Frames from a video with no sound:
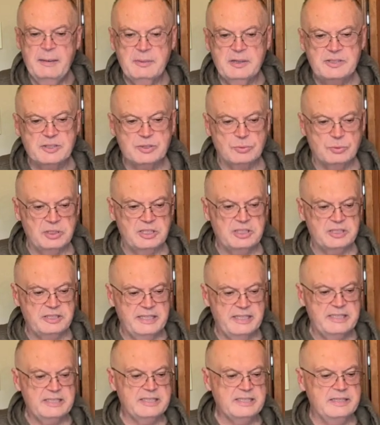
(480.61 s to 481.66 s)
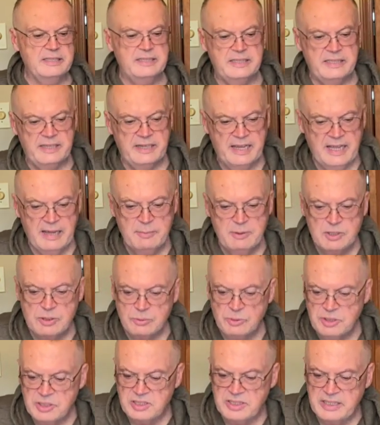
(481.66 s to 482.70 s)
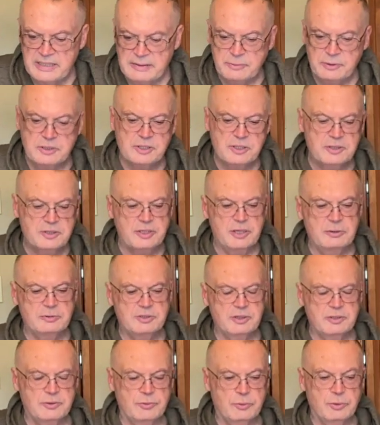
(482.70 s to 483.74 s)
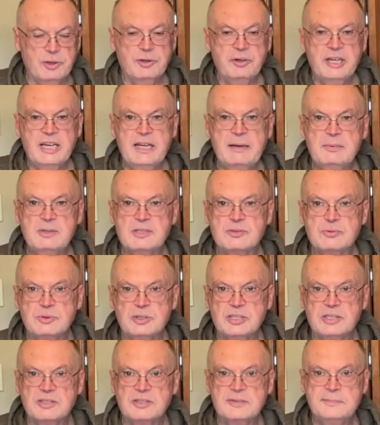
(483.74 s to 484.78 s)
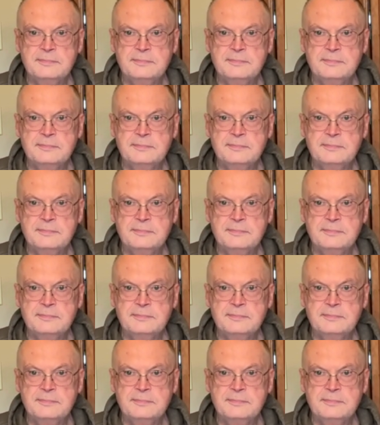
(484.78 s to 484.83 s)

and Swiss. Yes, indeed. Ham and Swiss sandwich. Toasted. Grilled ham and Swiss.